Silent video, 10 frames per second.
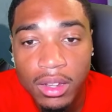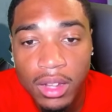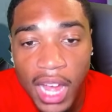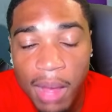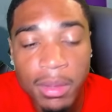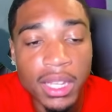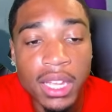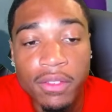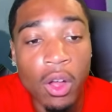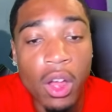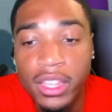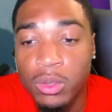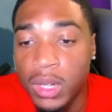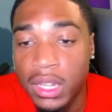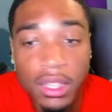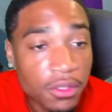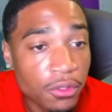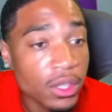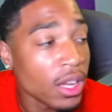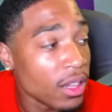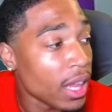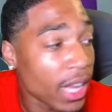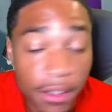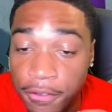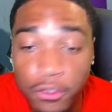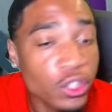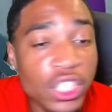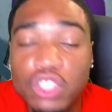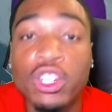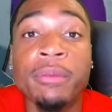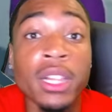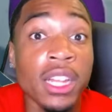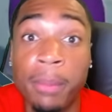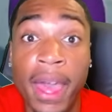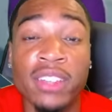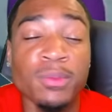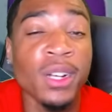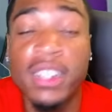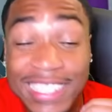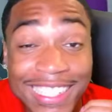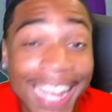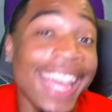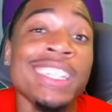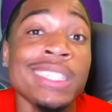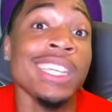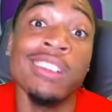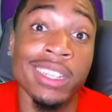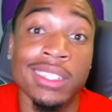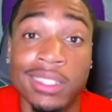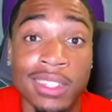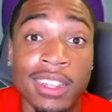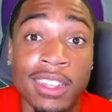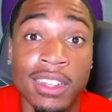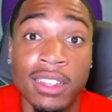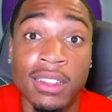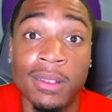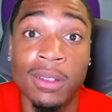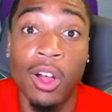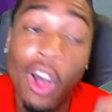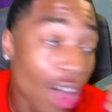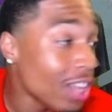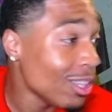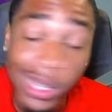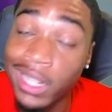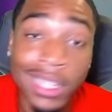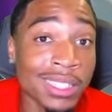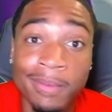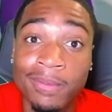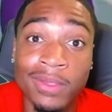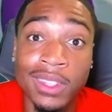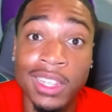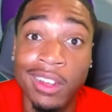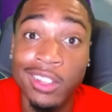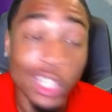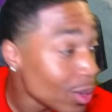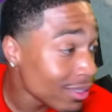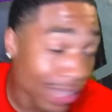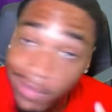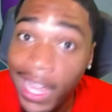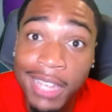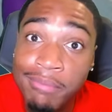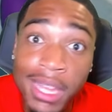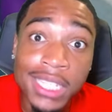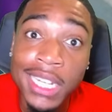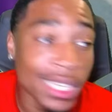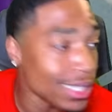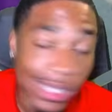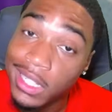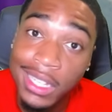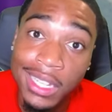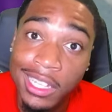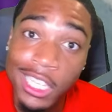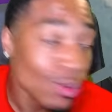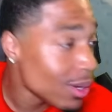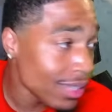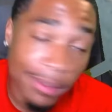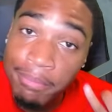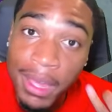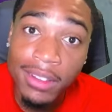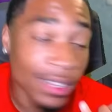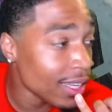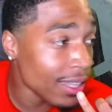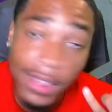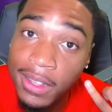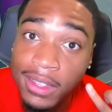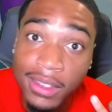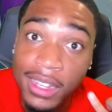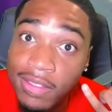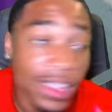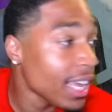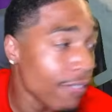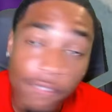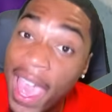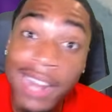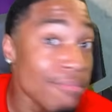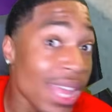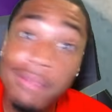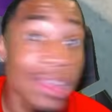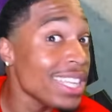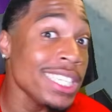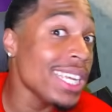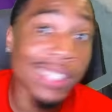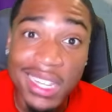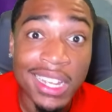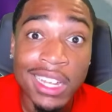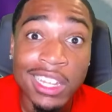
I'm gonna give all you niggas free uh, like a free strip club pass, bro. Dead serious. All you niggas. You want the thick bitches? You want the big the the the, the thick fat butt bitches?